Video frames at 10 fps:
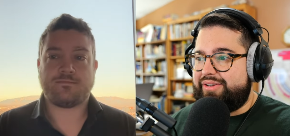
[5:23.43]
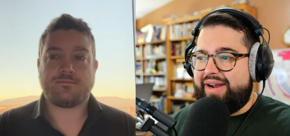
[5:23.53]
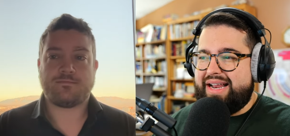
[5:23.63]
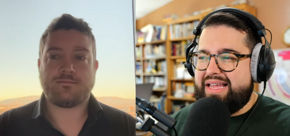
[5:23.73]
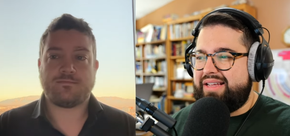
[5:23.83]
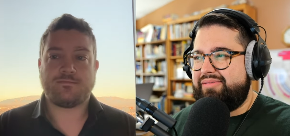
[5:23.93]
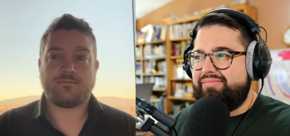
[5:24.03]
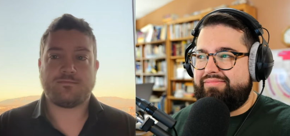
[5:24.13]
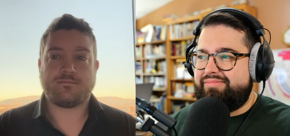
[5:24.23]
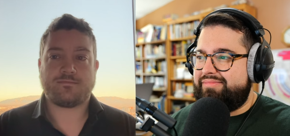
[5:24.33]
Speaker 1: there any
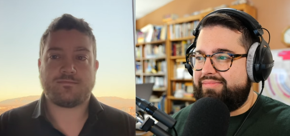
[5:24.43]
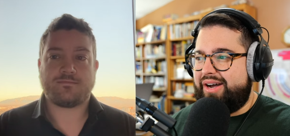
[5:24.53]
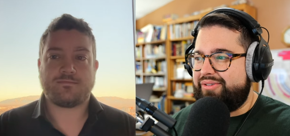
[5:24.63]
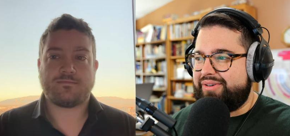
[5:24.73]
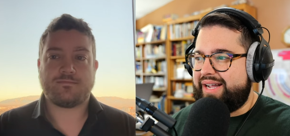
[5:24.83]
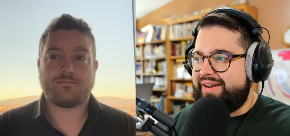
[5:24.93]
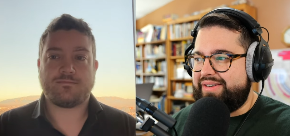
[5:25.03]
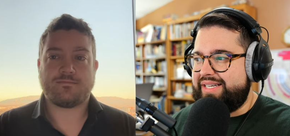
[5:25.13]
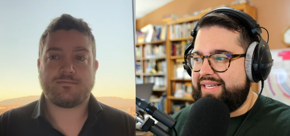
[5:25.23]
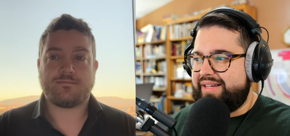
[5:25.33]
other kind of
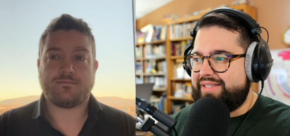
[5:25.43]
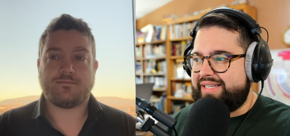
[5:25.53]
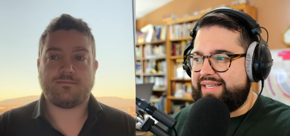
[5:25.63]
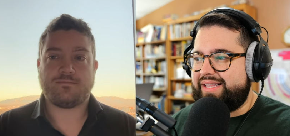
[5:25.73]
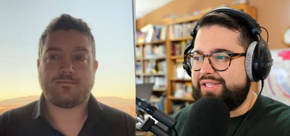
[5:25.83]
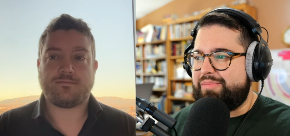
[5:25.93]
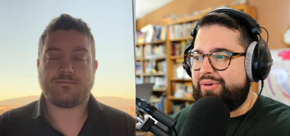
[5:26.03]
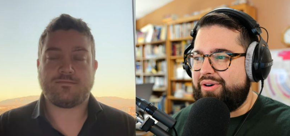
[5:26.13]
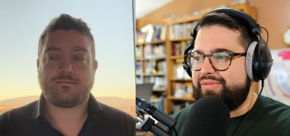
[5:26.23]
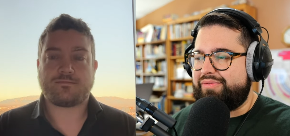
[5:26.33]
details that set this
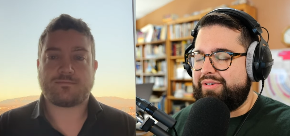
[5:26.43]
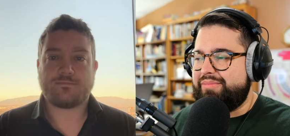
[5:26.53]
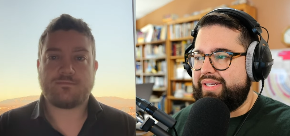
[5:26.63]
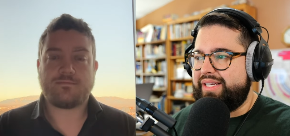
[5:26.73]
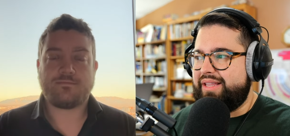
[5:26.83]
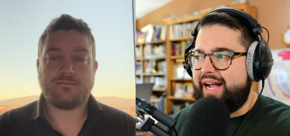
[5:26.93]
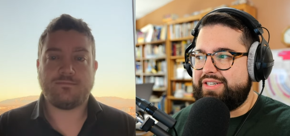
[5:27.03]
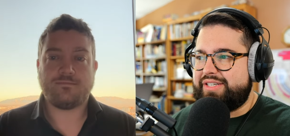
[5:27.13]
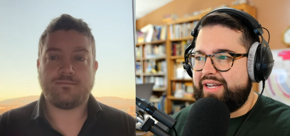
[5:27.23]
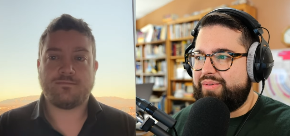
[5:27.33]
apart from the
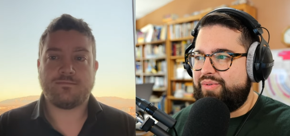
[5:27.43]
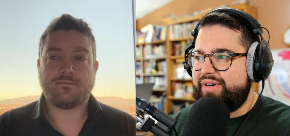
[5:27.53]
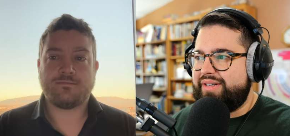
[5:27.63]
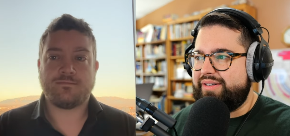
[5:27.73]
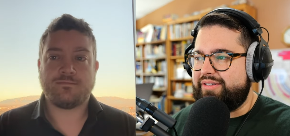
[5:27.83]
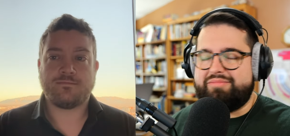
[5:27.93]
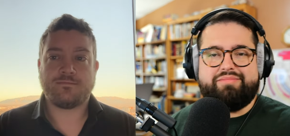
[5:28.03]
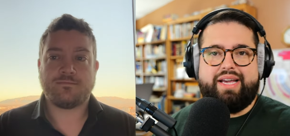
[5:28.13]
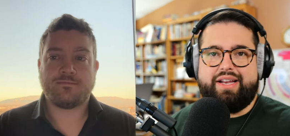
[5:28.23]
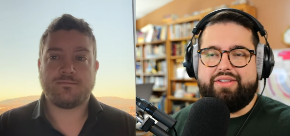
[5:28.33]
Logitech one or
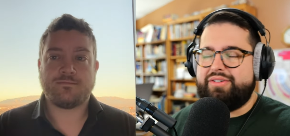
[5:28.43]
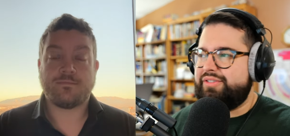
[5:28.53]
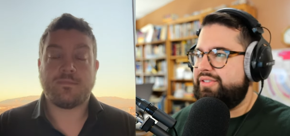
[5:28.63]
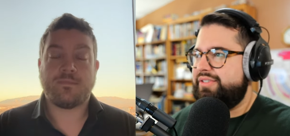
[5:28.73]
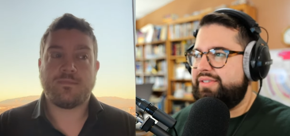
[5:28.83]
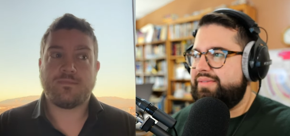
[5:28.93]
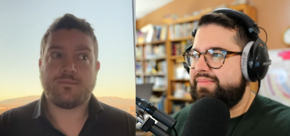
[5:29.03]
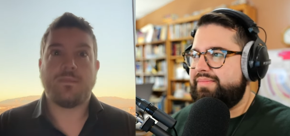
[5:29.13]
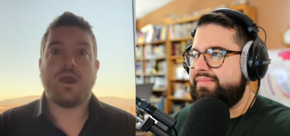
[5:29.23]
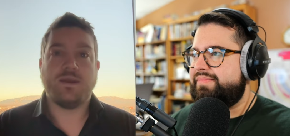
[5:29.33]
any others?
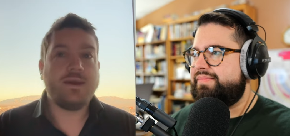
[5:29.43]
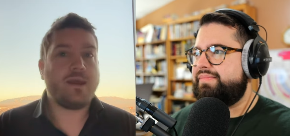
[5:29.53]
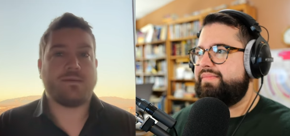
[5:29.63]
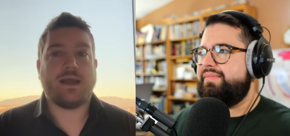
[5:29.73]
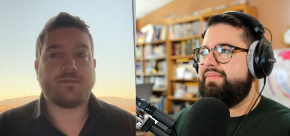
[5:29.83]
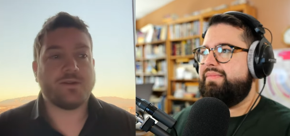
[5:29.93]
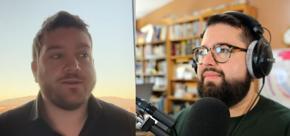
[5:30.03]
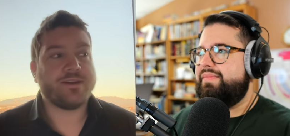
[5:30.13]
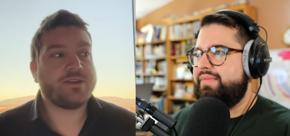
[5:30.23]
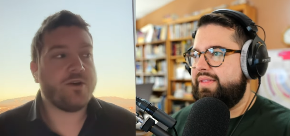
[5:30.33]
Speaker 2: Yeah, absolutely.
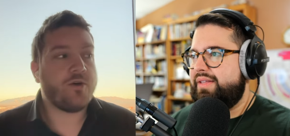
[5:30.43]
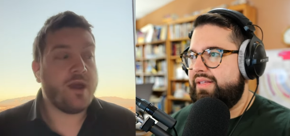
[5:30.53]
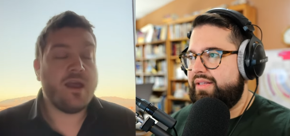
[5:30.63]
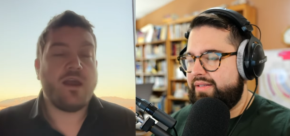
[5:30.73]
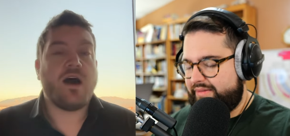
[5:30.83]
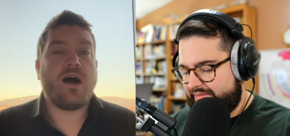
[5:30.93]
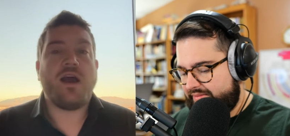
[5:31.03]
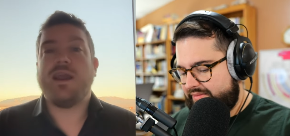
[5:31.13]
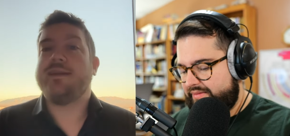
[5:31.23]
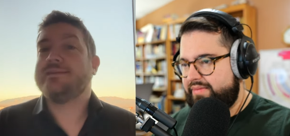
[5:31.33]
So uh,
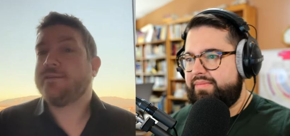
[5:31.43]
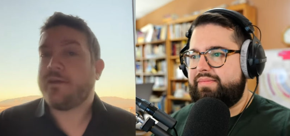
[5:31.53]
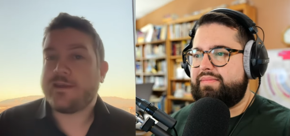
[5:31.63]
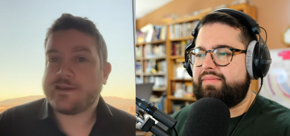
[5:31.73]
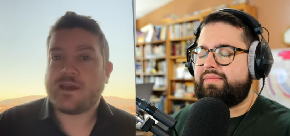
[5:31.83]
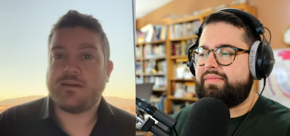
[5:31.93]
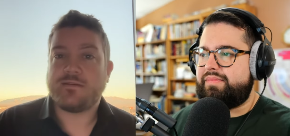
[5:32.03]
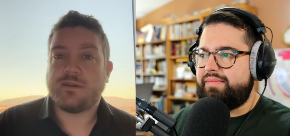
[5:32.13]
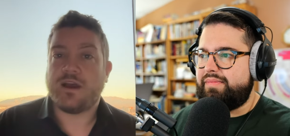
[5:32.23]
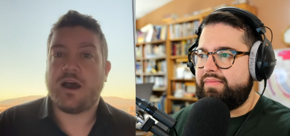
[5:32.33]
it is on the thick side.
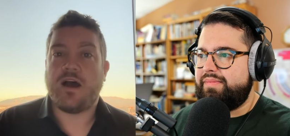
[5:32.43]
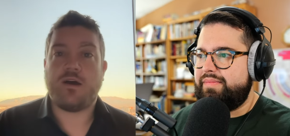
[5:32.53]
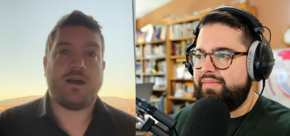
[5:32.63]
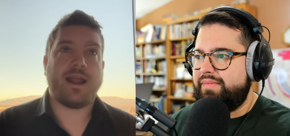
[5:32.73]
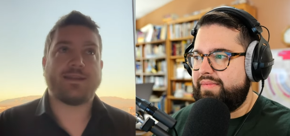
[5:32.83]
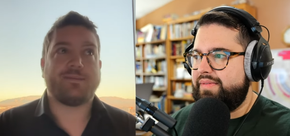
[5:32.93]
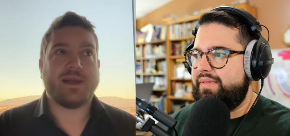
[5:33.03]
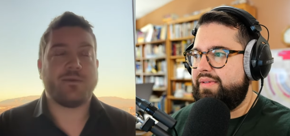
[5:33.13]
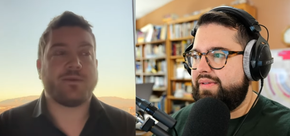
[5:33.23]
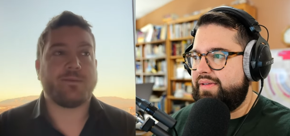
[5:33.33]
Uh, I get to play
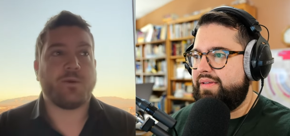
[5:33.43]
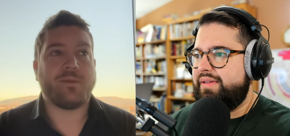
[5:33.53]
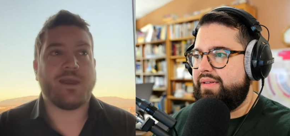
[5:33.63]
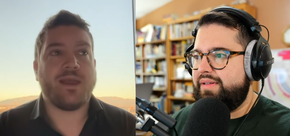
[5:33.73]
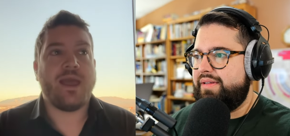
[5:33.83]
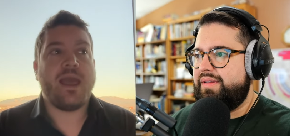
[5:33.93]
with it a little bit,